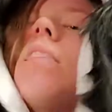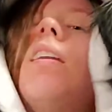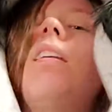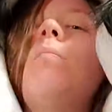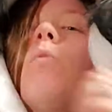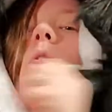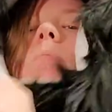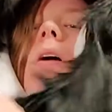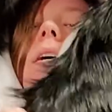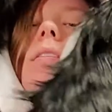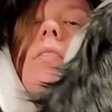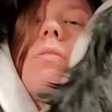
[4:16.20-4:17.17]
I need more
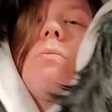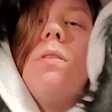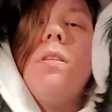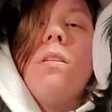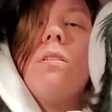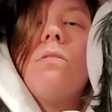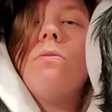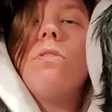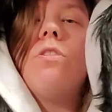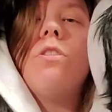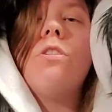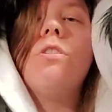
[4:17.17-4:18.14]
practice with these for
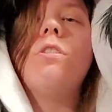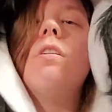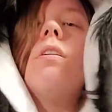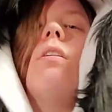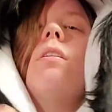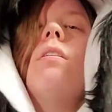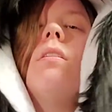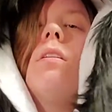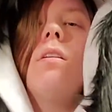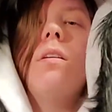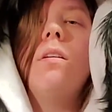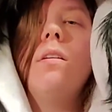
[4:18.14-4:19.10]
sure.
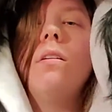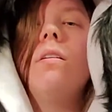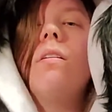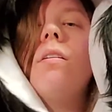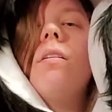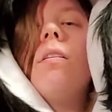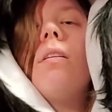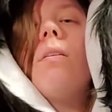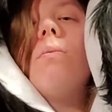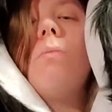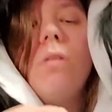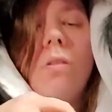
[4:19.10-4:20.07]
I
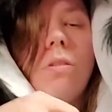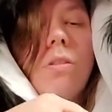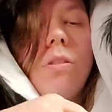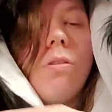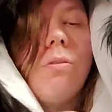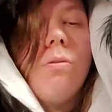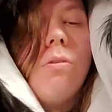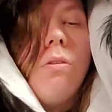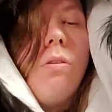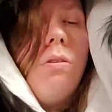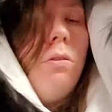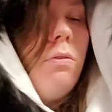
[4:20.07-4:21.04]
think one just goes
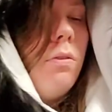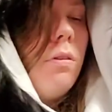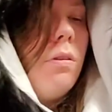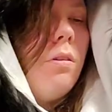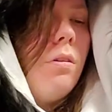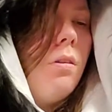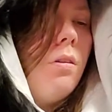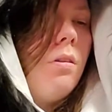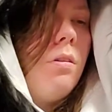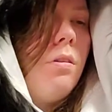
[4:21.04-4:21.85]
over.